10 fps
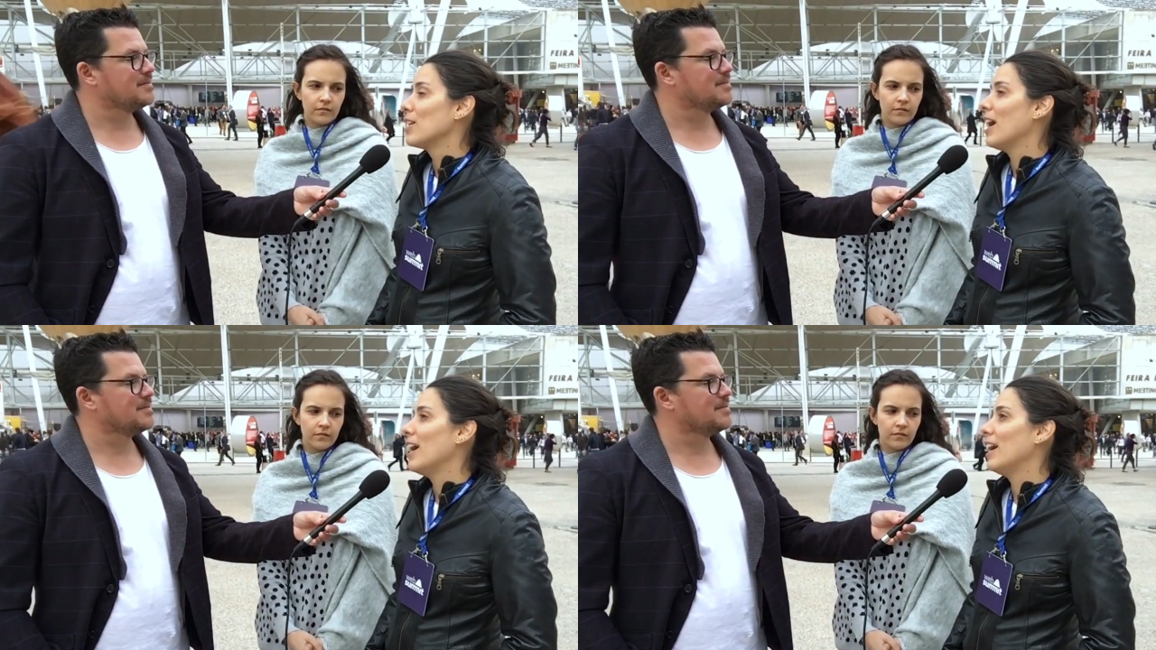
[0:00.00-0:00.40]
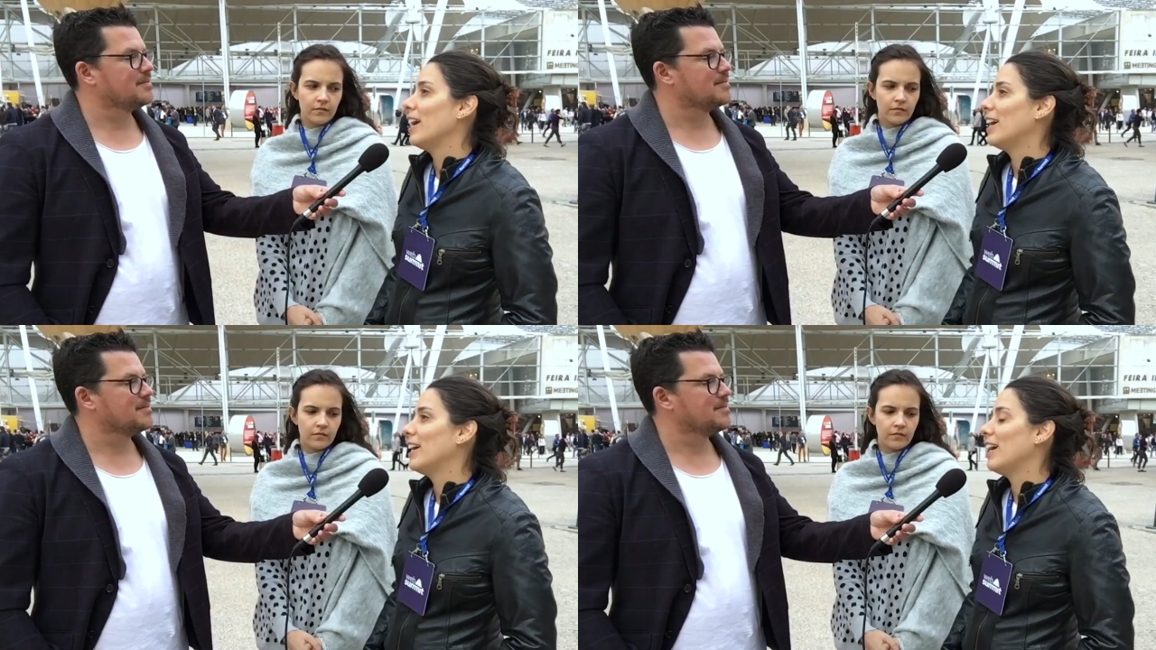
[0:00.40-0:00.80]

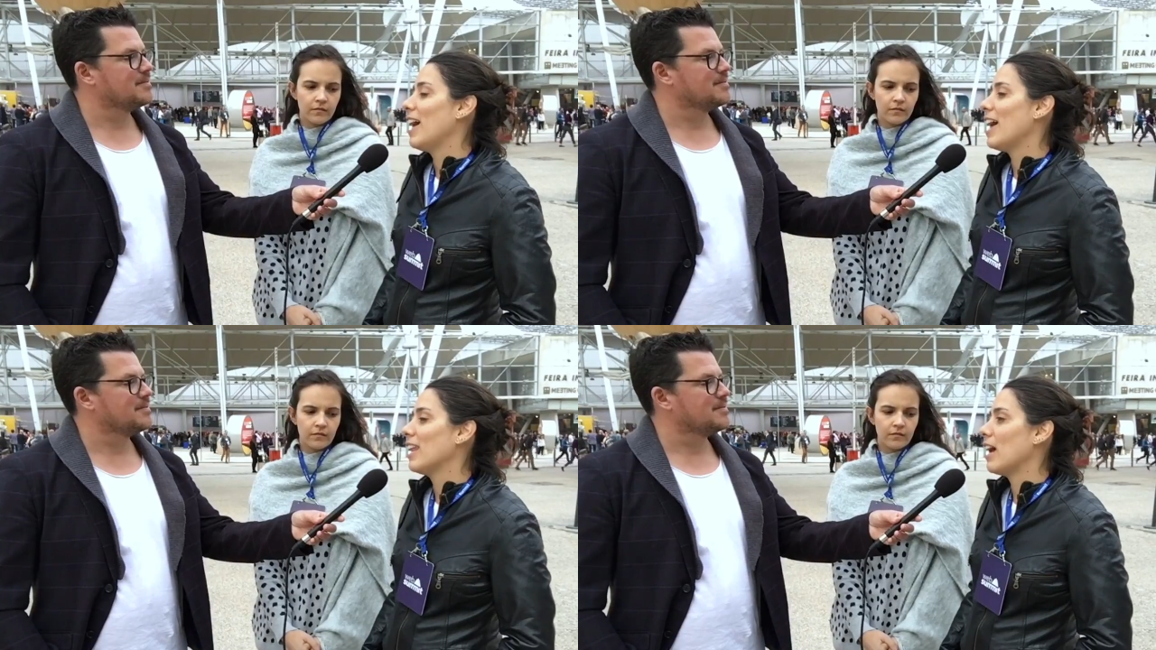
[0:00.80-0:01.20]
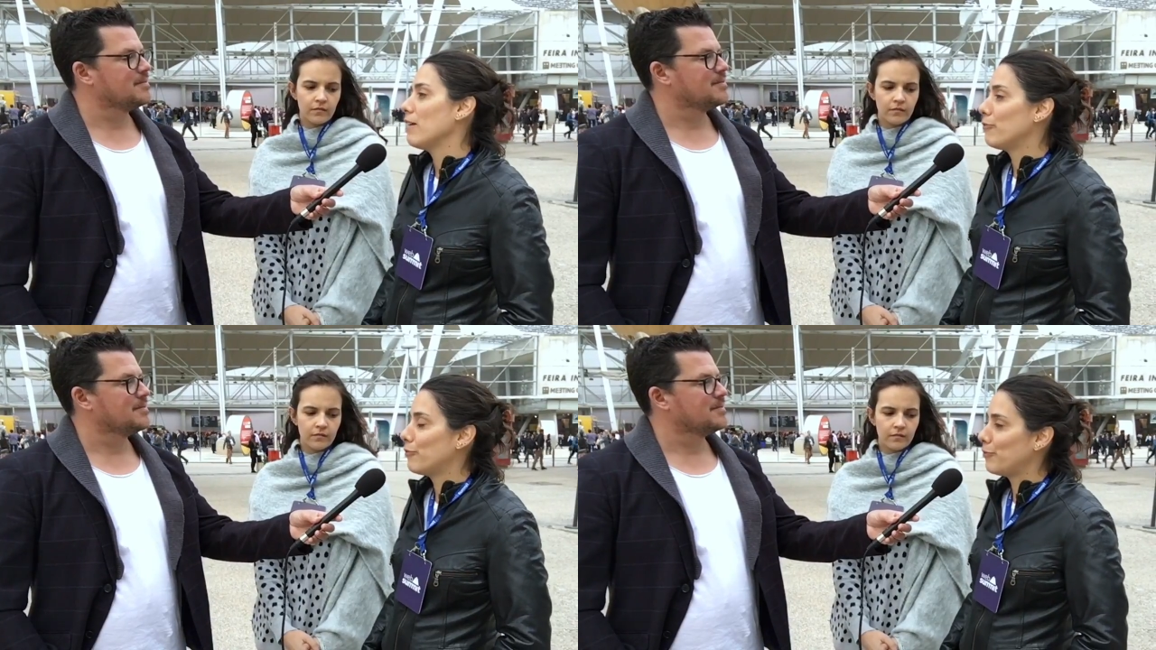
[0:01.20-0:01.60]
Speaker 1: uh, and I
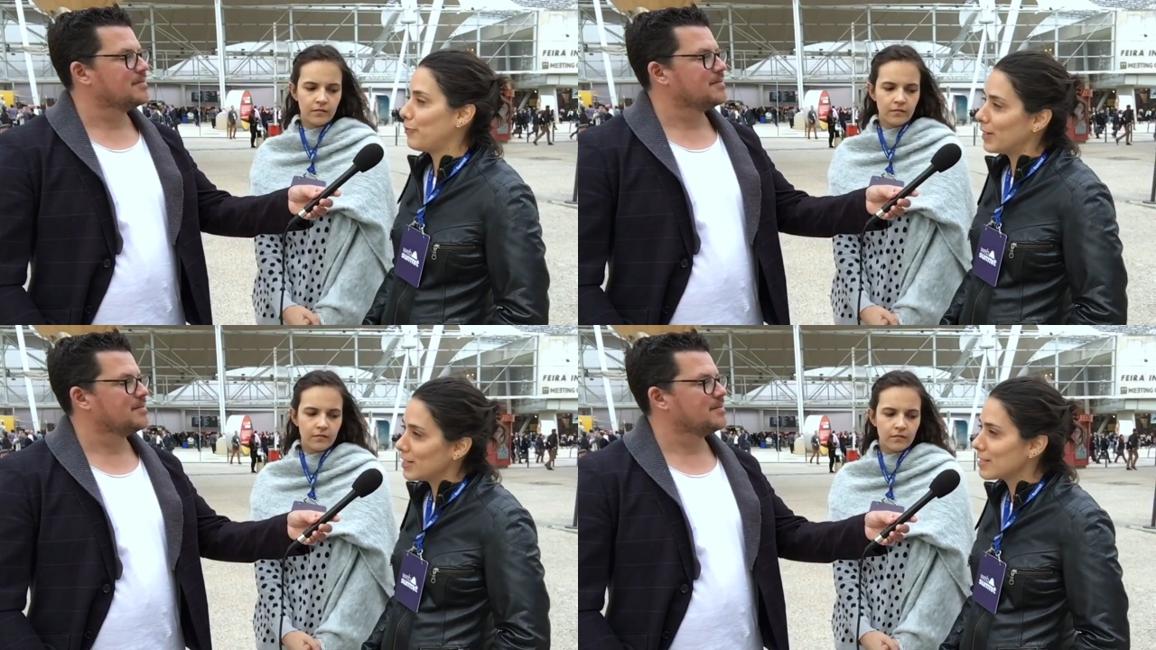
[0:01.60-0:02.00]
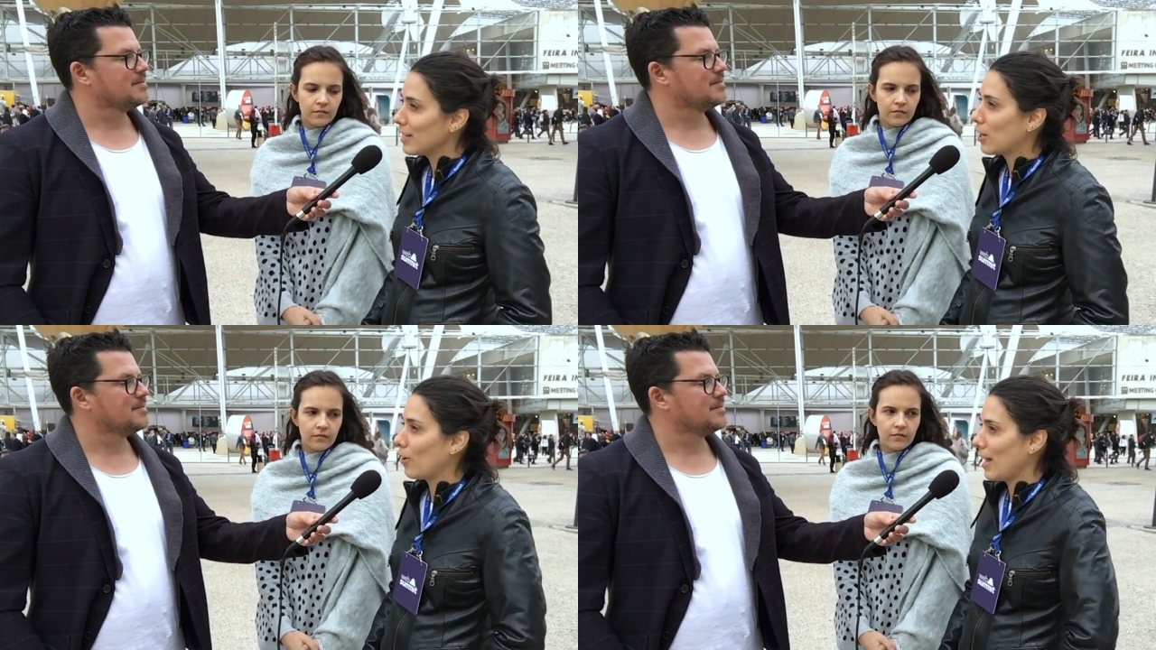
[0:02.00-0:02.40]

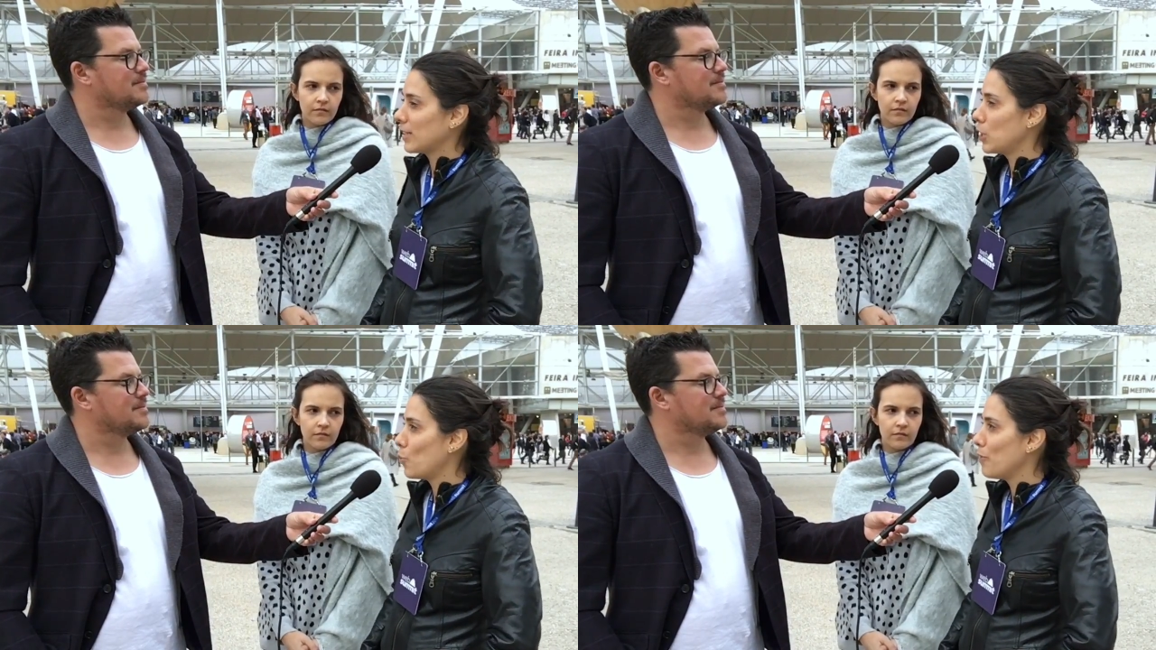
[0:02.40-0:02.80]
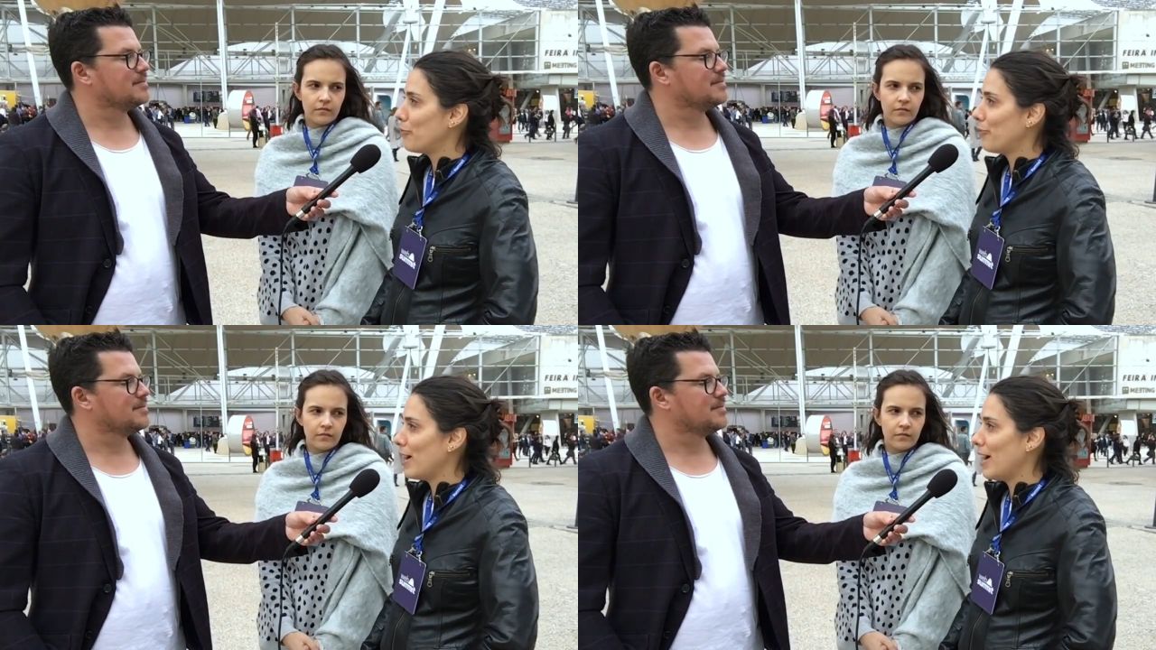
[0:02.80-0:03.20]
firstly connected
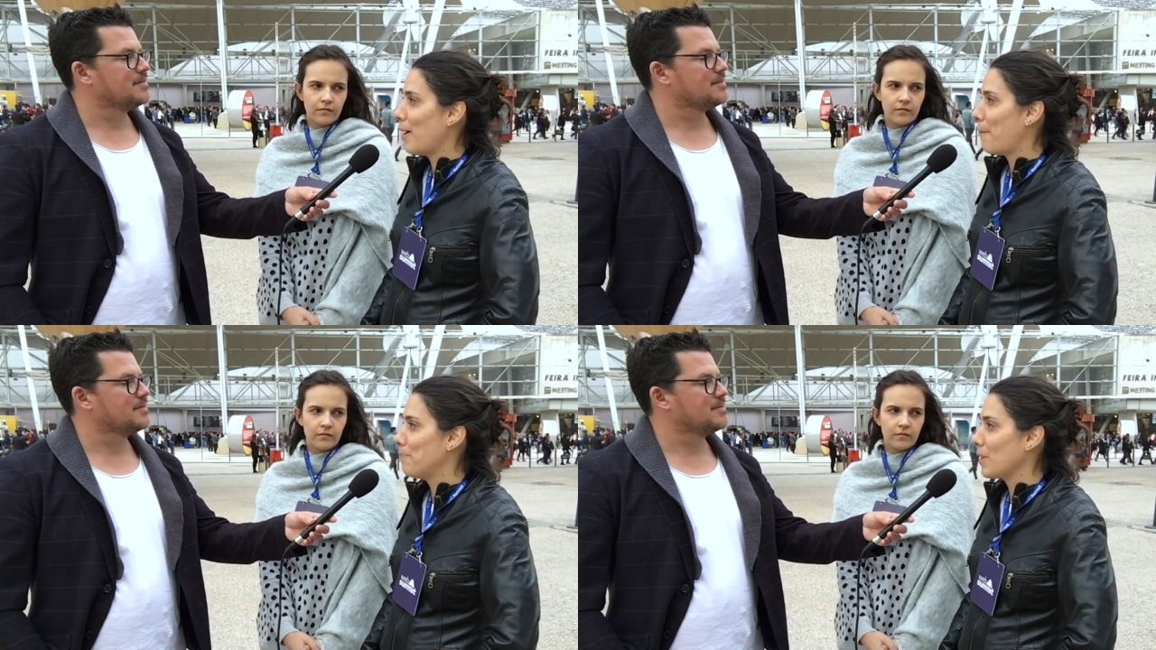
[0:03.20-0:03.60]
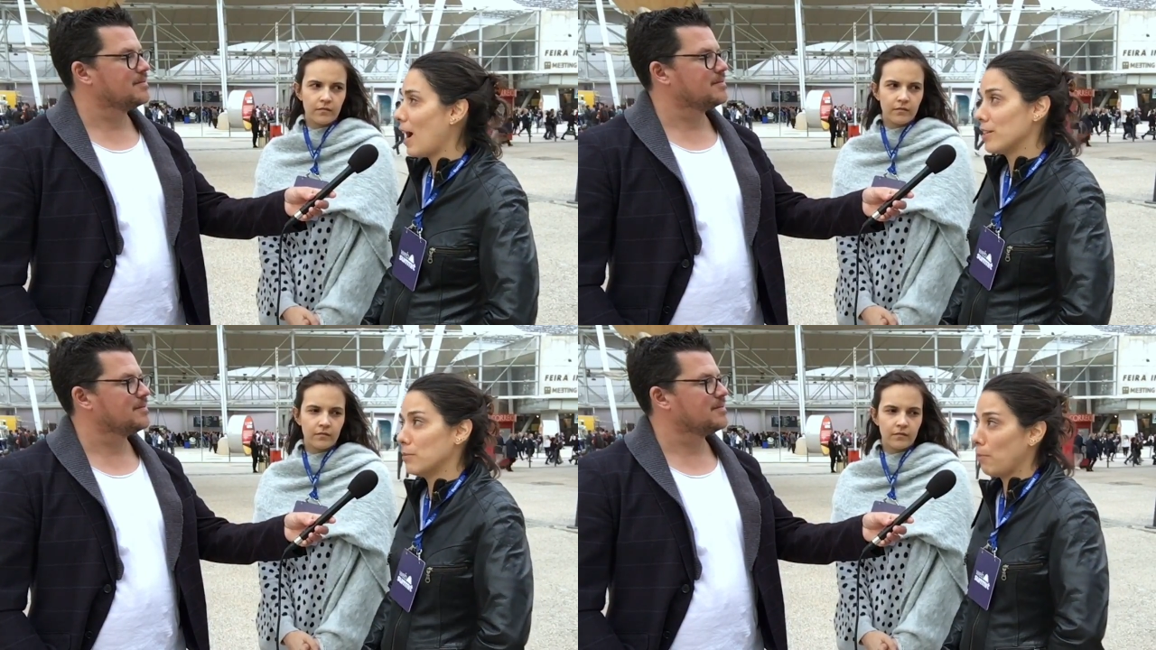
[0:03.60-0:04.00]
with uh,
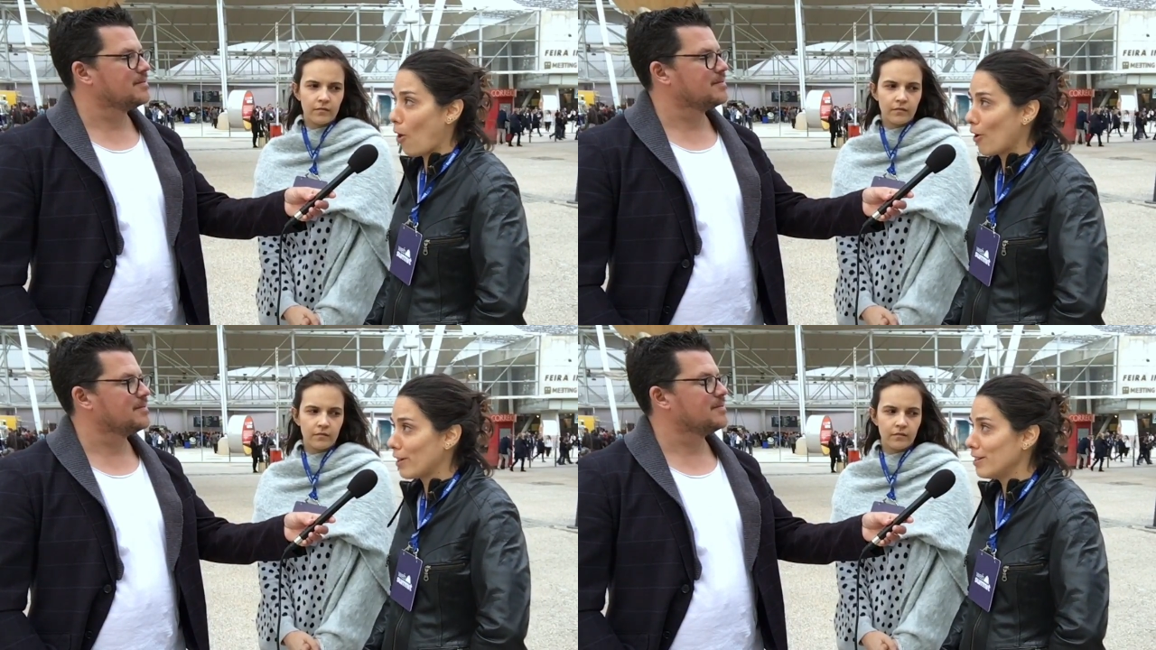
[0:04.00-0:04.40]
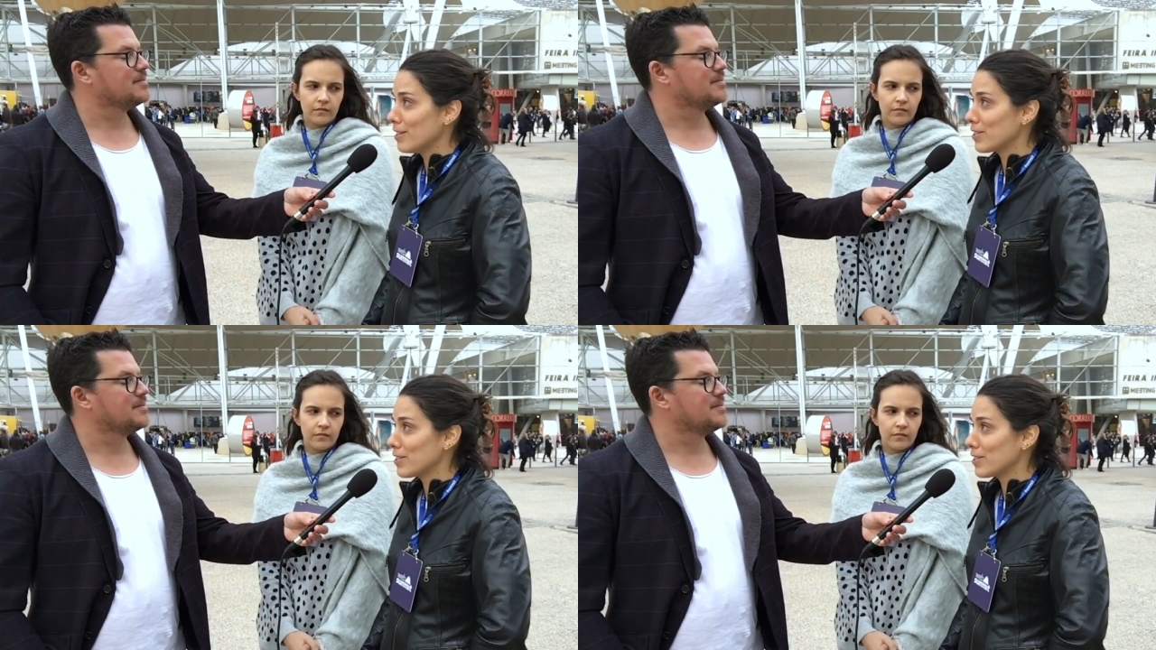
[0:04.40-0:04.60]
other bloggers.